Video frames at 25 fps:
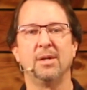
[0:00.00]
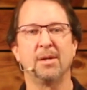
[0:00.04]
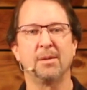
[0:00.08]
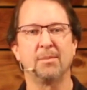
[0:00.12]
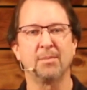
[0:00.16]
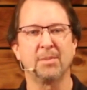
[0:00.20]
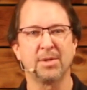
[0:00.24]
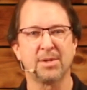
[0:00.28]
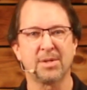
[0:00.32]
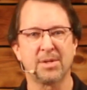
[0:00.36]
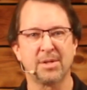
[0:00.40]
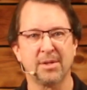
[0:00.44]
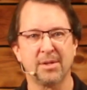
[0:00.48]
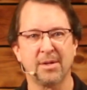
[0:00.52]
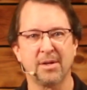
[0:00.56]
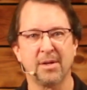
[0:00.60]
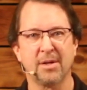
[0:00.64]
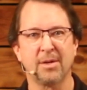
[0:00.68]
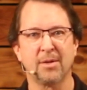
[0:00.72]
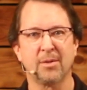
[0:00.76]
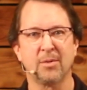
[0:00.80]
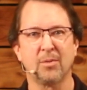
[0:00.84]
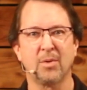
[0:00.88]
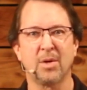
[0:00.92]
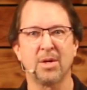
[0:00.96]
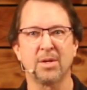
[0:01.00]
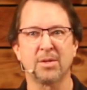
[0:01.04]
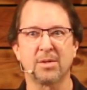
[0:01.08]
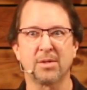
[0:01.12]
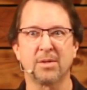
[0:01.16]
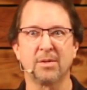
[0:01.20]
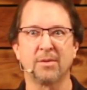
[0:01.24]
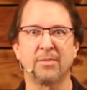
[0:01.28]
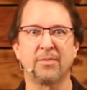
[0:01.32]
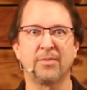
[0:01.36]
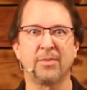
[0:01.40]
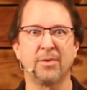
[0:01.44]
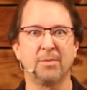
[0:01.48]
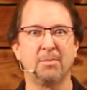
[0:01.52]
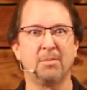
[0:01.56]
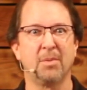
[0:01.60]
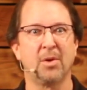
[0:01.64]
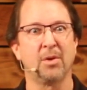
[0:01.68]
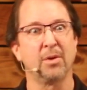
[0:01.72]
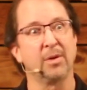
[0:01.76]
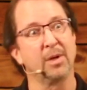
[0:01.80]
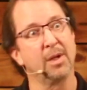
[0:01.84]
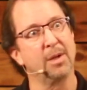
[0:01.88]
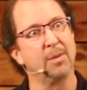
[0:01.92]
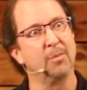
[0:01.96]
I'm going to sit around and watch the
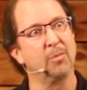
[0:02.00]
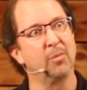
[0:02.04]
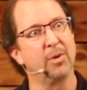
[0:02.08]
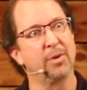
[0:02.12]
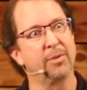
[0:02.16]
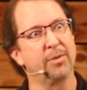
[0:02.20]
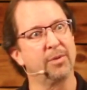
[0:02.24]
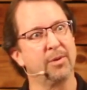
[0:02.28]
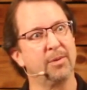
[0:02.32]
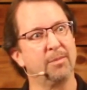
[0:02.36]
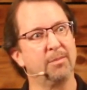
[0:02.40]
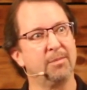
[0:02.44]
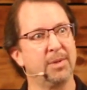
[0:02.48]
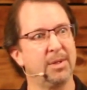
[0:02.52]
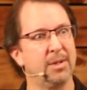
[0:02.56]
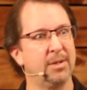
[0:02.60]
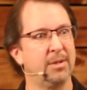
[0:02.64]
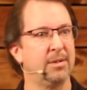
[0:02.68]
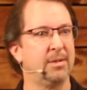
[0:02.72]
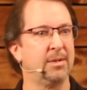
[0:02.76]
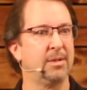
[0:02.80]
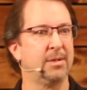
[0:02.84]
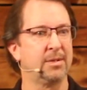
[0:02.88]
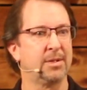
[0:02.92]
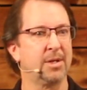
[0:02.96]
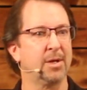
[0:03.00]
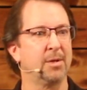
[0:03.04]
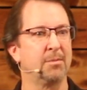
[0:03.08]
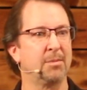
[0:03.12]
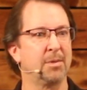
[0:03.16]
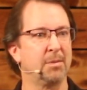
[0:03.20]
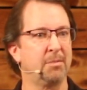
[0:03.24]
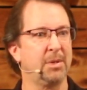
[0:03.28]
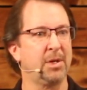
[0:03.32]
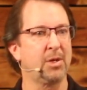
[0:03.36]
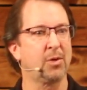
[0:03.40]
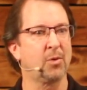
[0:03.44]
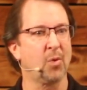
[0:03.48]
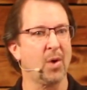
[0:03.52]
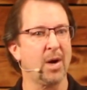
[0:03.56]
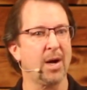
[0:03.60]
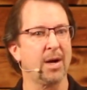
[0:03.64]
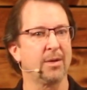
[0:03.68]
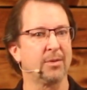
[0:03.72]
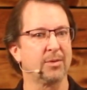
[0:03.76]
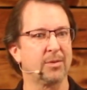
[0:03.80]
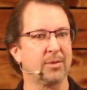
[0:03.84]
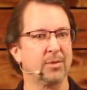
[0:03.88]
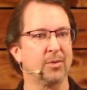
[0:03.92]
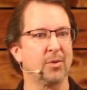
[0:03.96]
football game with them and tell them to be
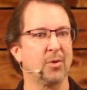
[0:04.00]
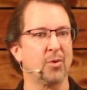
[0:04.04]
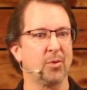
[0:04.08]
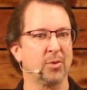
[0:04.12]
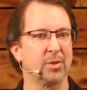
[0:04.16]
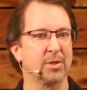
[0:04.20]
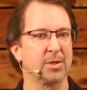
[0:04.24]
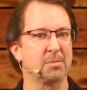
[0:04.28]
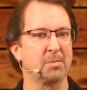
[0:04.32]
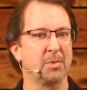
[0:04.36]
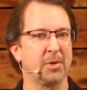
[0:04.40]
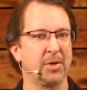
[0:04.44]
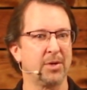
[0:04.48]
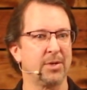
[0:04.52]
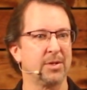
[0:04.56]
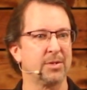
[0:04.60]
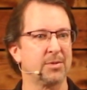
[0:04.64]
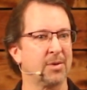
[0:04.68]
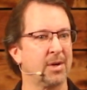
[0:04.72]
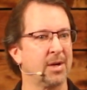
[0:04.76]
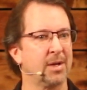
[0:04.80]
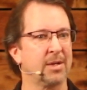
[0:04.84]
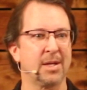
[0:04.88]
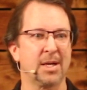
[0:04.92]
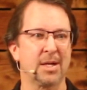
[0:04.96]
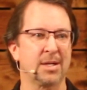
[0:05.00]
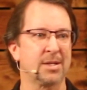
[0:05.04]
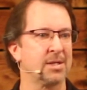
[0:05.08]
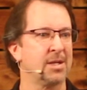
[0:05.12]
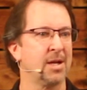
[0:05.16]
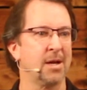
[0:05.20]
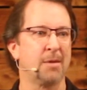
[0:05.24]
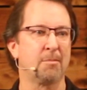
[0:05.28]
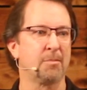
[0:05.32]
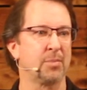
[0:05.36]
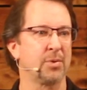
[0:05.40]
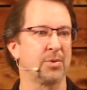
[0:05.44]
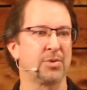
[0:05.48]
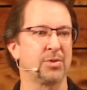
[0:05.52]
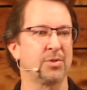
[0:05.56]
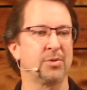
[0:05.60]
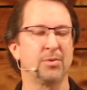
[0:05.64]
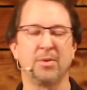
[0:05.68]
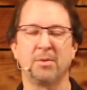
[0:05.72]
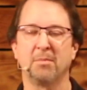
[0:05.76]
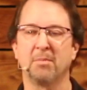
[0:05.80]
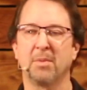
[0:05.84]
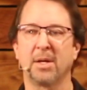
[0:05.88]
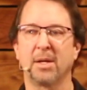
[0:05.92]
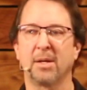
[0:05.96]
quiet through the whole experience, right? That's not
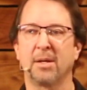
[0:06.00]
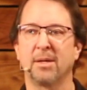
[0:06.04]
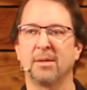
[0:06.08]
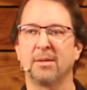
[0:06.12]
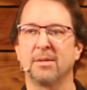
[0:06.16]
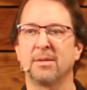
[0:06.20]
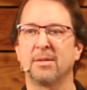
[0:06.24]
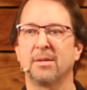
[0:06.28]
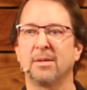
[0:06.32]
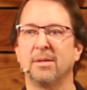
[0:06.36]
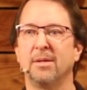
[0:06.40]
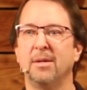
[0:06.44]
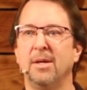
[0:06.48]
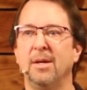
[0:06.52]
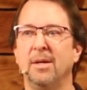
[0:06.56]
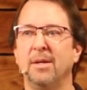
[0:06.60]
pursuing my kids.